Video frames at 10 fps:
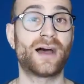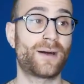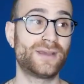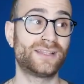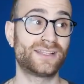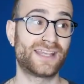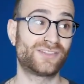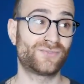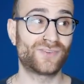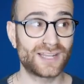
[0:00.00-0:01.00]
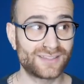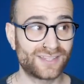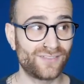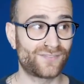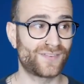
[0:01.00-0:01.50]
I mean, there's a
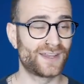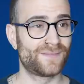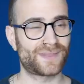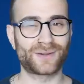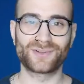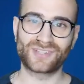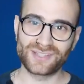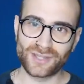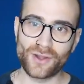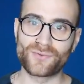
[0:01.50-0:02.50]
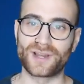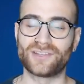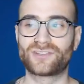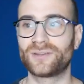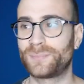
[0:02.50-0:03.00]
relative I don't want to say no risk,